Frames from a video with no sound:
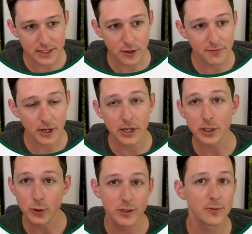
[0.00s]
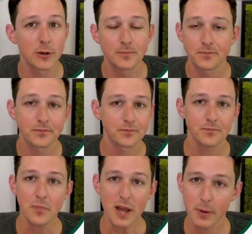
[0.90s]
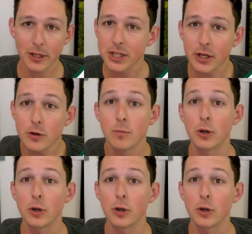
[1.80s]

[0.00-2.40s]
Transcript: is they're very useful, but I'll tell you,